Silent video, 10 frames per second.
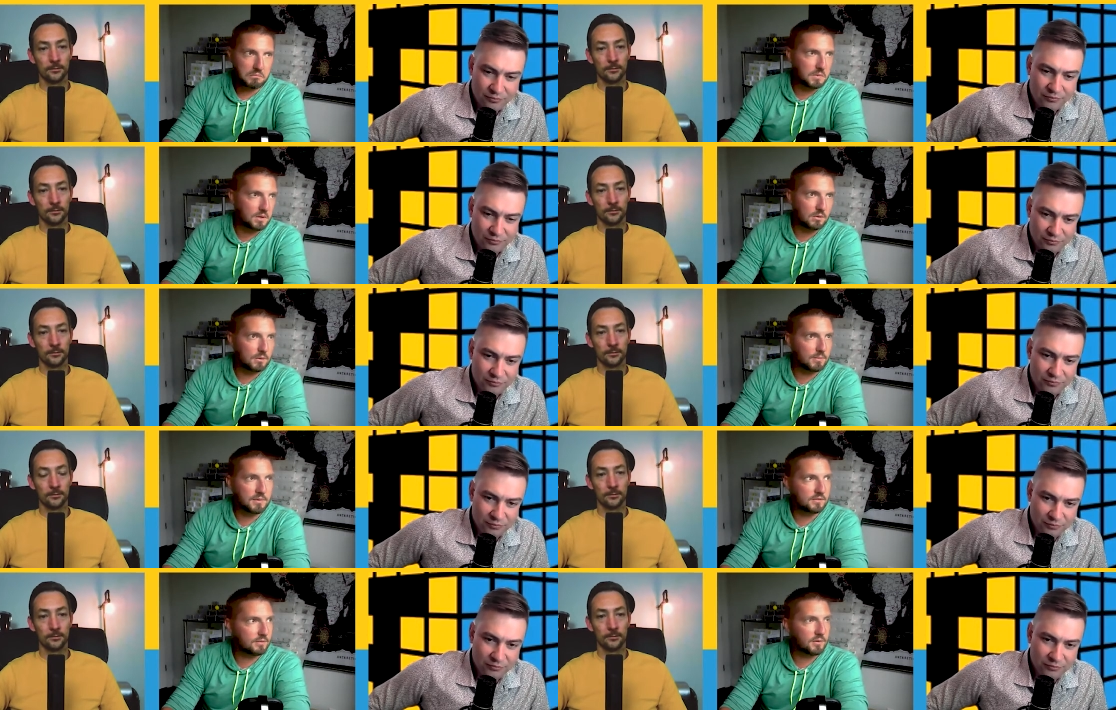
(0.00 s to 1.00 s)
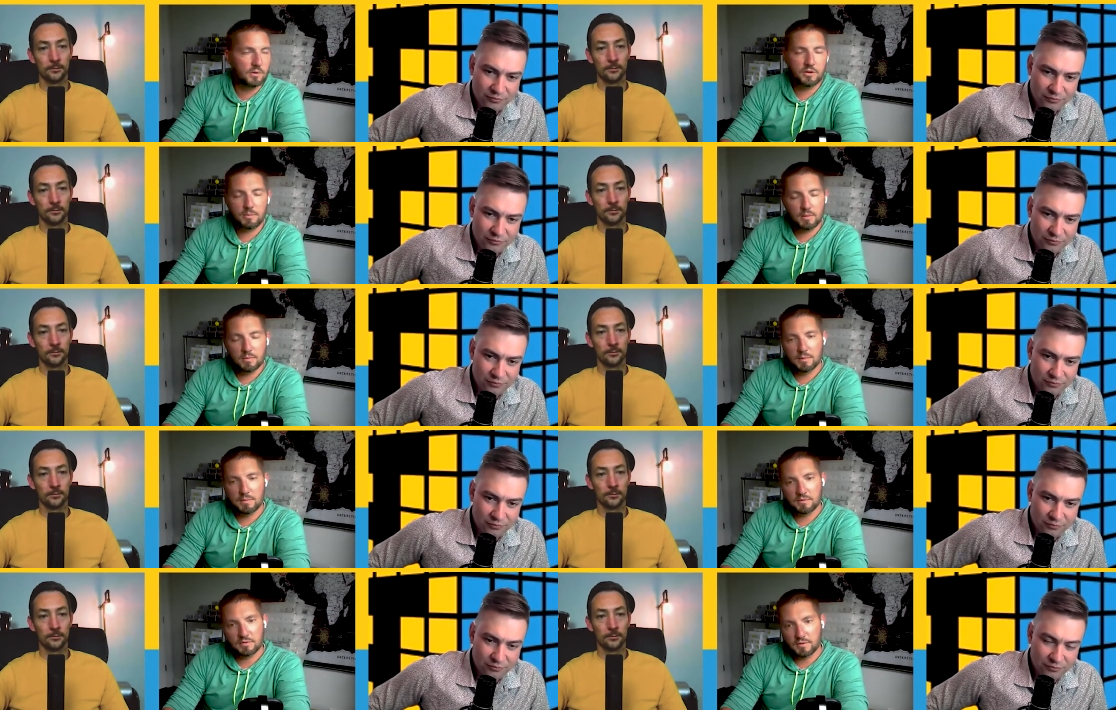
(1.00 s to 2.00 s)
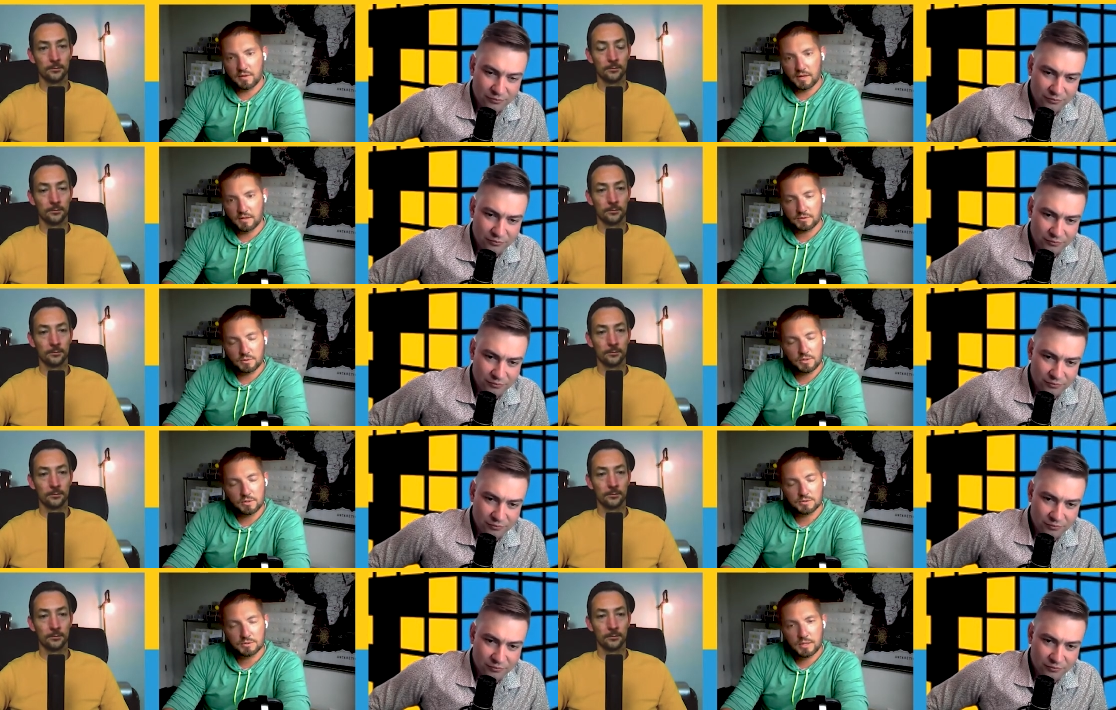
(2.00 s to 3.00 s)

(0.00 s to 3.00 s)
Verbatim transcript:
Speaker 1: you know, and maybe it's a few hundred people, maybe it's a few thousand, who knows?